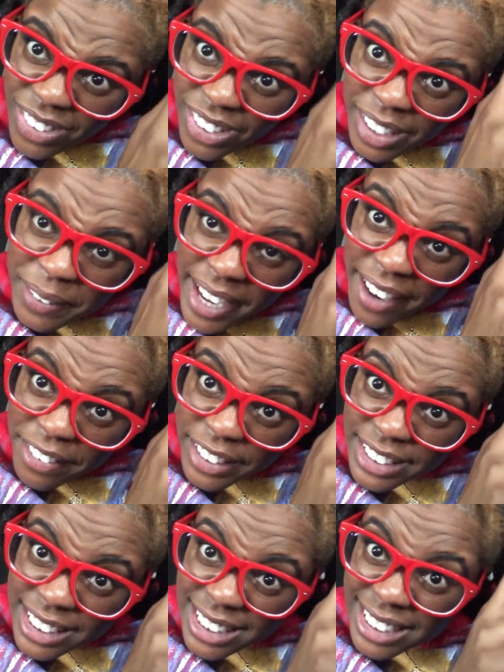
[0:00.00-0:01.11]
I'm going to have her
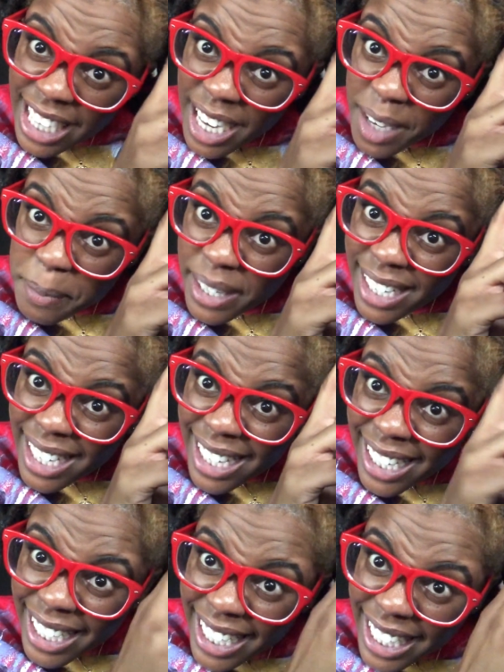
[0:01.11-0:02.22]
stop
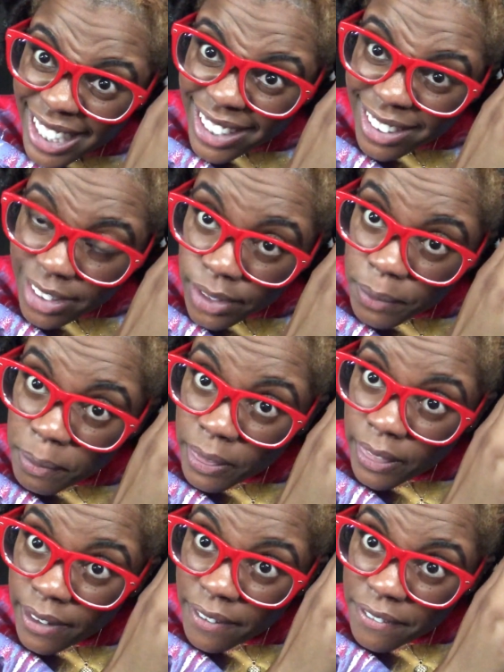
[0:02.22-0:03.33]
here
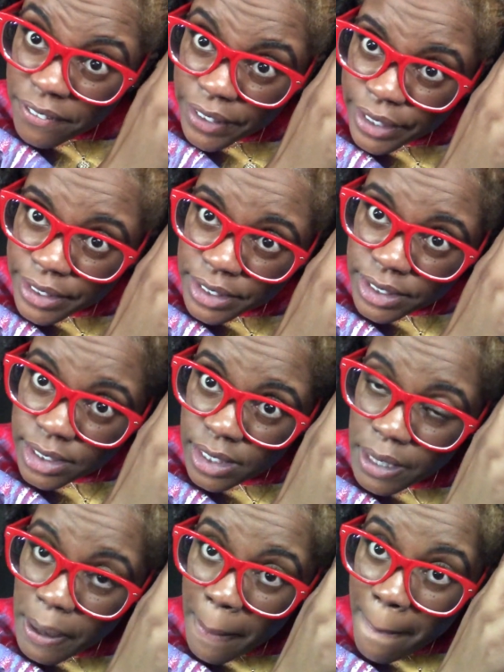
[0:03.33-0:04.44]
first,
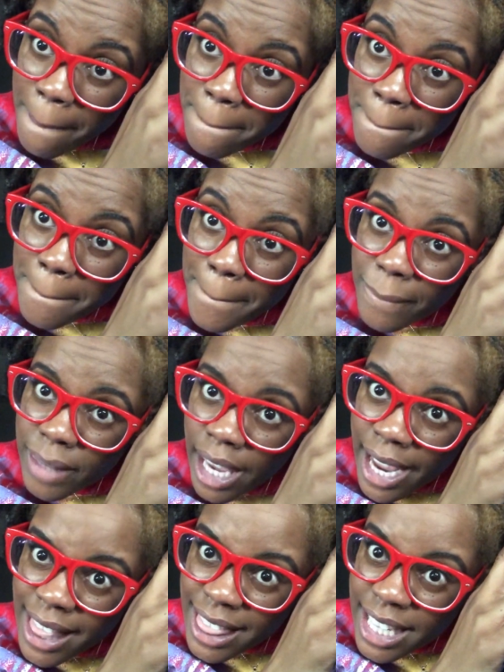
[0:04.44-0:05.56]

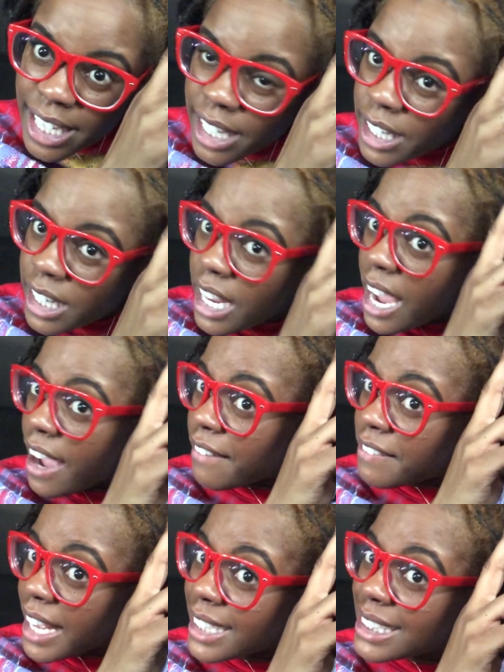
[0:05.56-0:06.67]
and then have
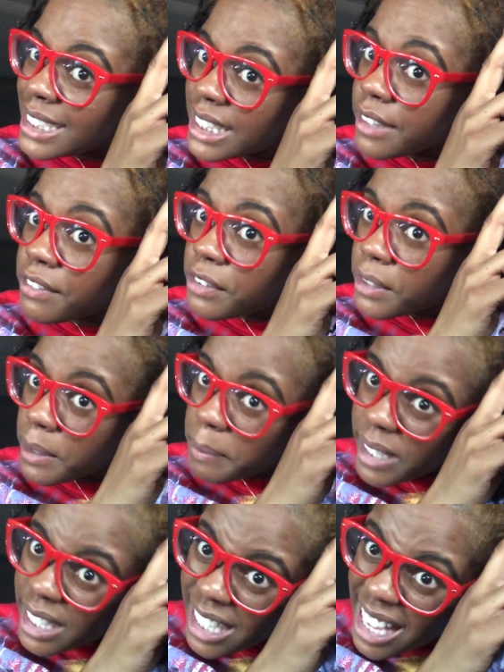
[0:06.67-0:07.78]
that sit for a
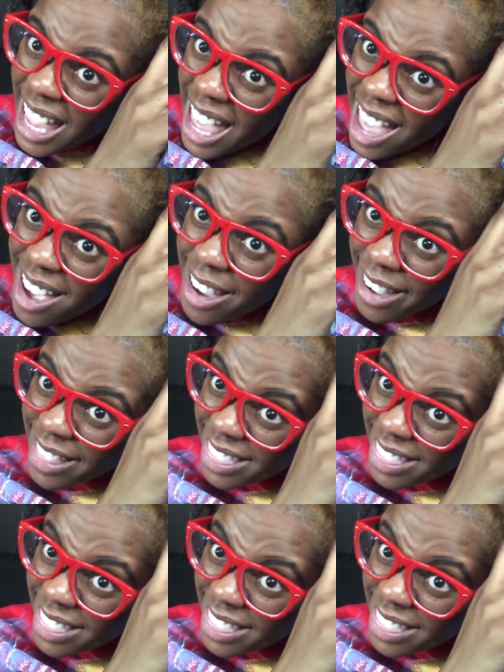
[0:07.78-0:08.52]
minute, and